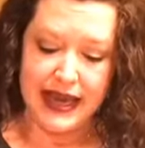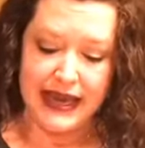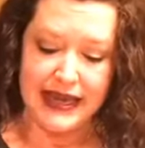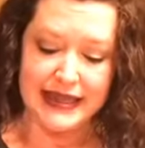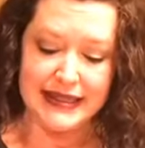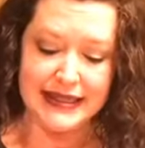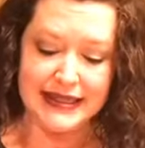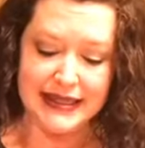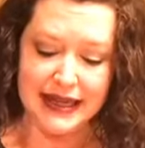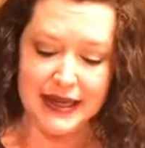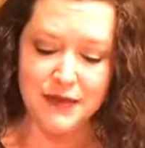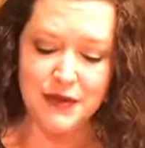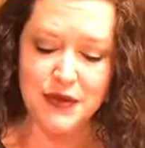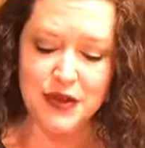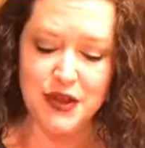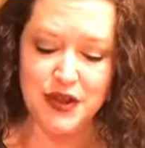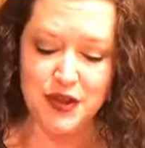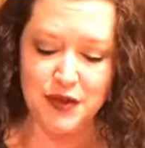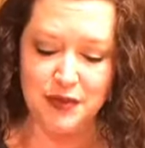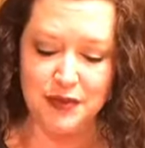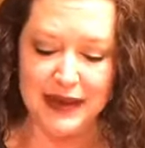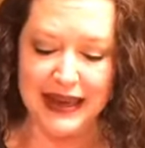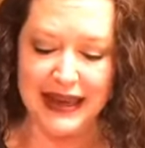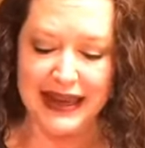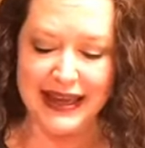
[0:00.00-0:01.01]
It seems
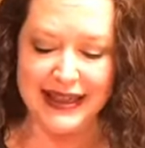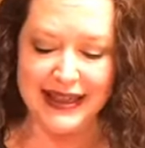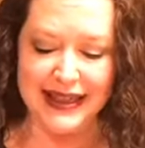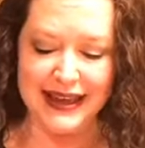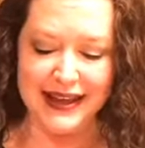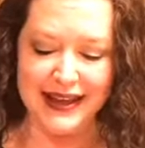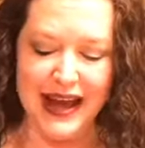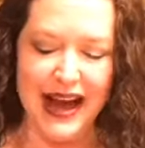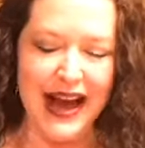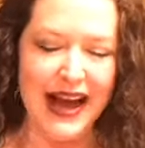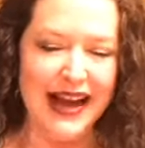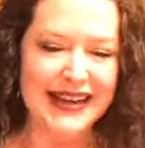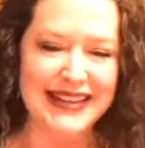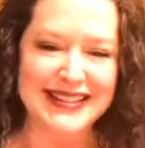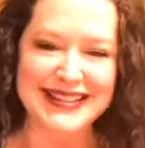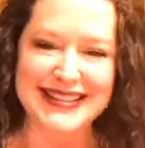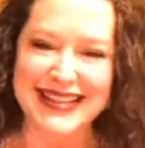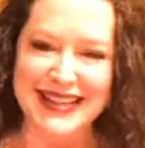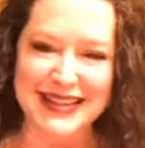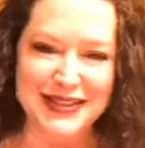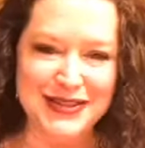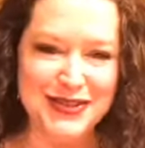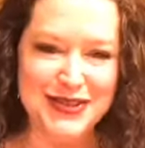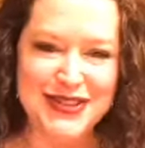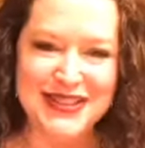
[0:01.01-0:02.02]
to me that God is
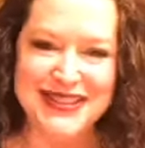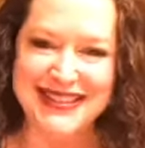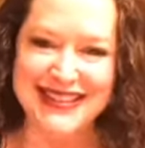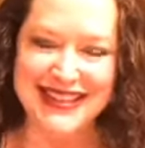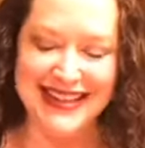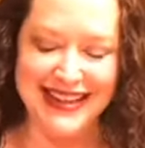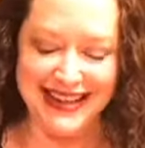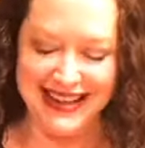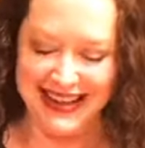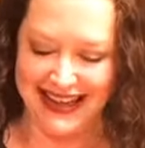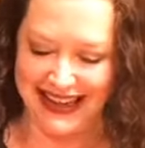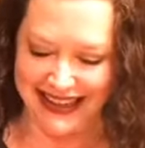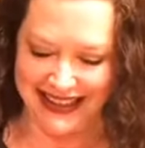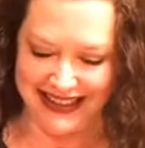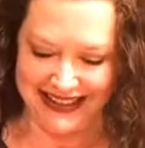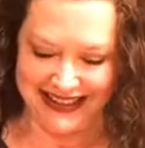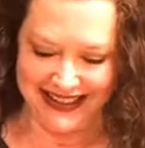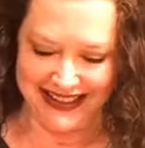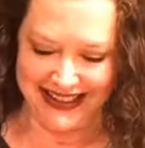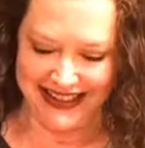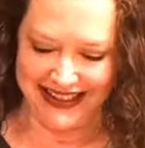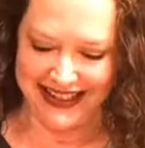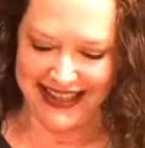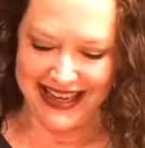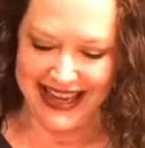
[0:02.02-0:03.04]
interested in
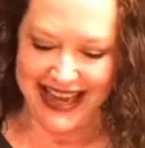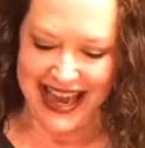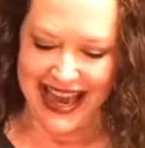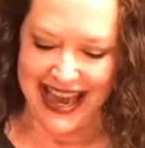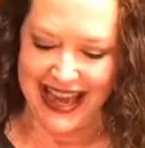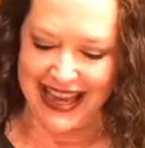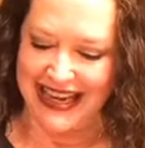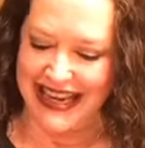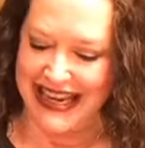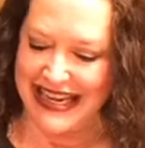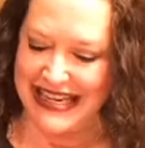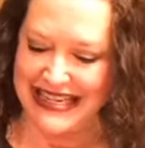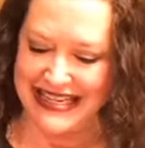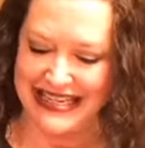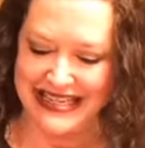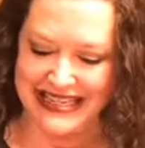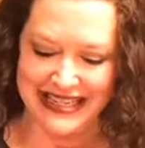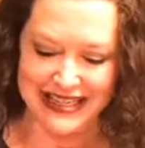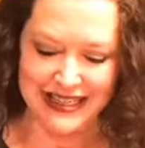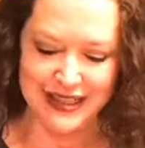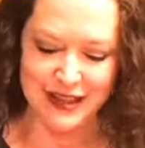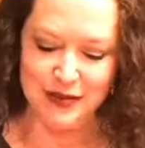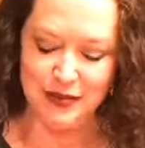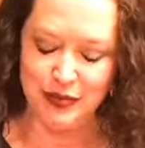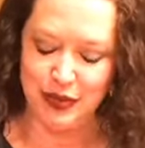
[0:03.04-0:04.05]
healing, and He
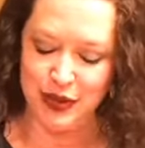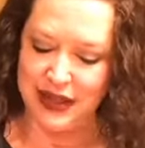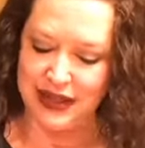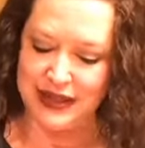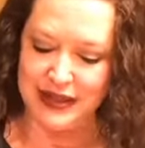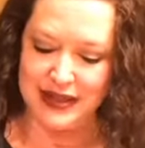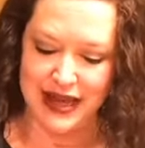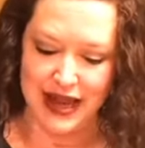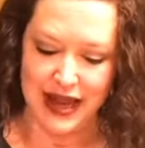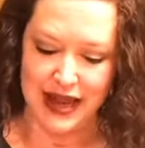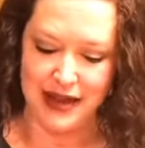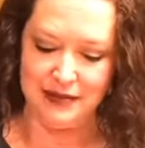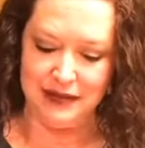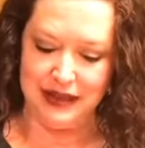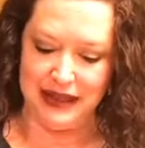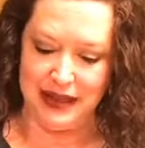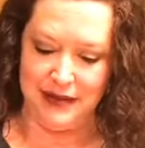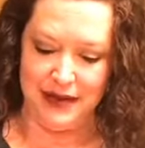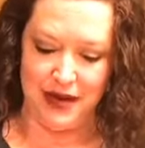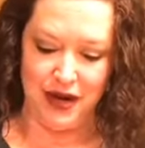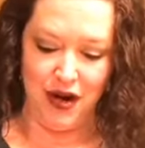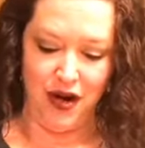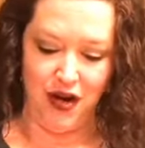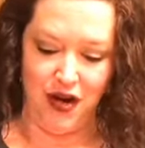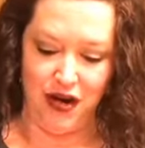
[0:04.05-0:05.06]
didn't put a time
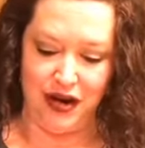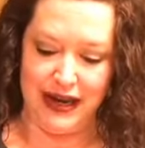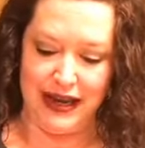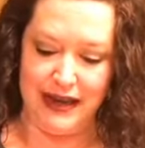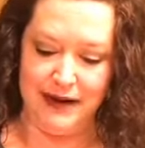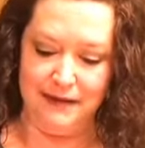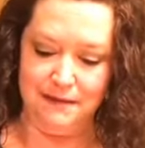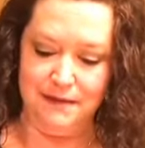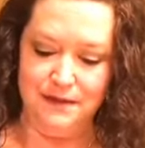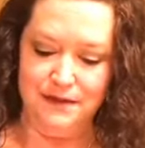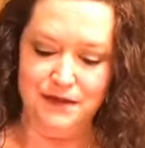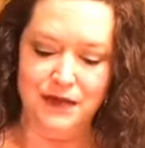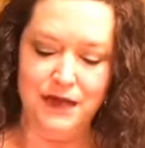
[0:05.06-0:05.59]
limit on it,